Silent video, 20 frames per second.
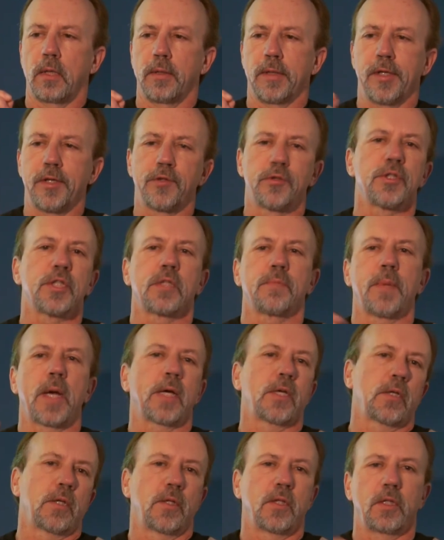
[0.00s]

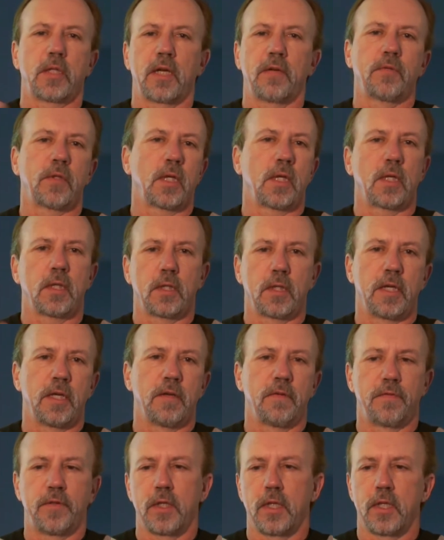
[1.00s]
introspect on the life that it
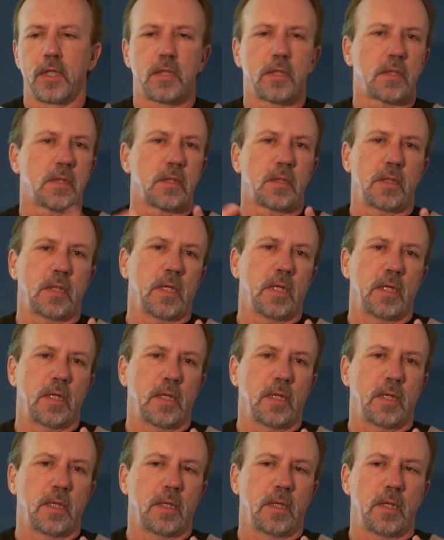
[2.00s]
lived, and it's
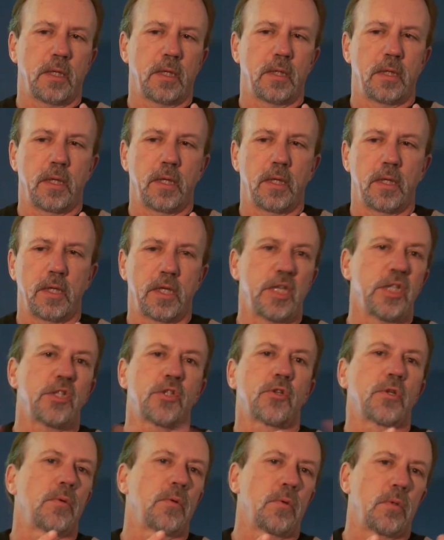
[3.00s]
in an
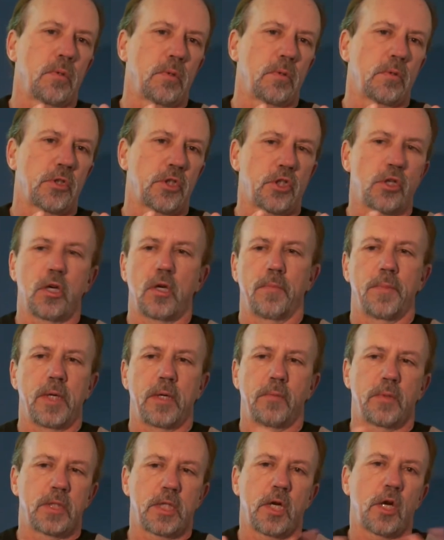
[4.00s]
Eastern term,
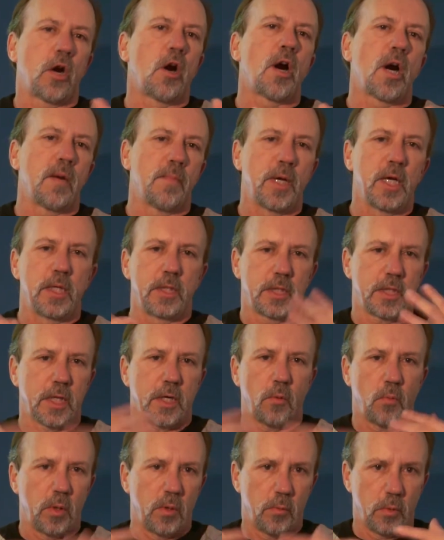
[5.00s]
it was karma. It's
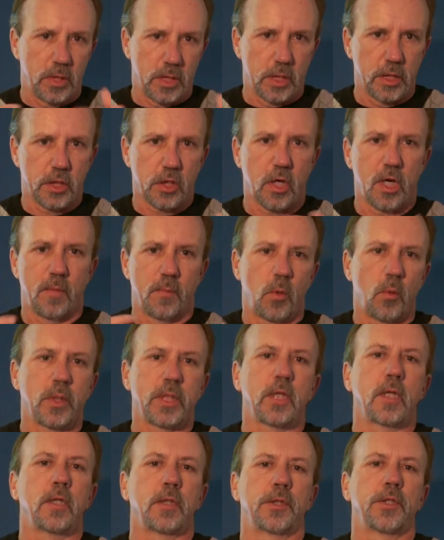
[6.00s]
like, what was its karma?
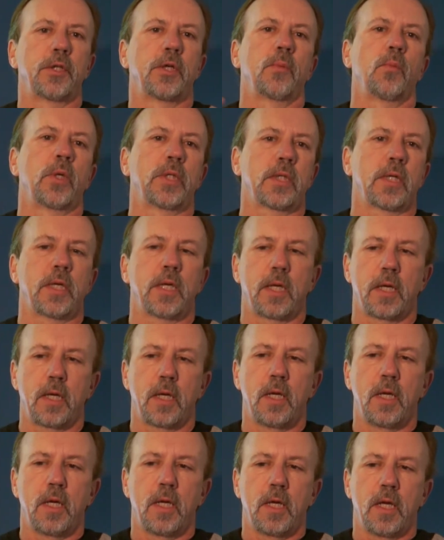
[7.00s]
What did it learn? What did it
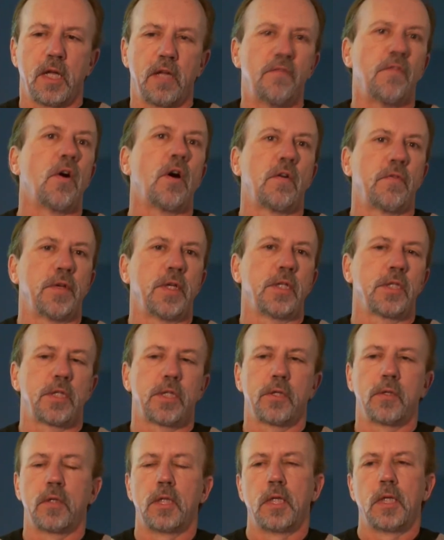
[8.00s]
evolve
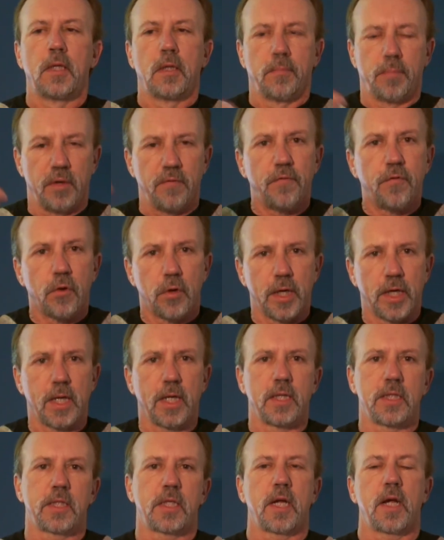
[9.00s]
into before it
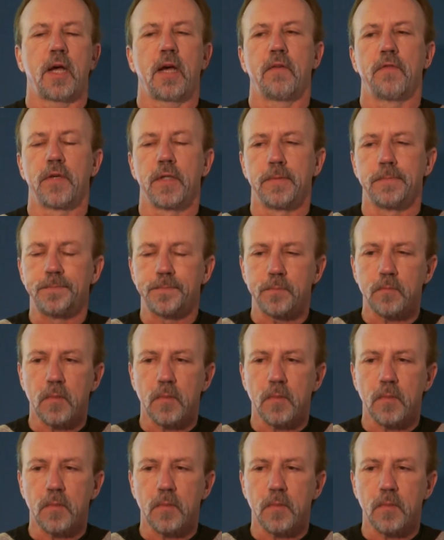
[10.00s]
gets to heaven?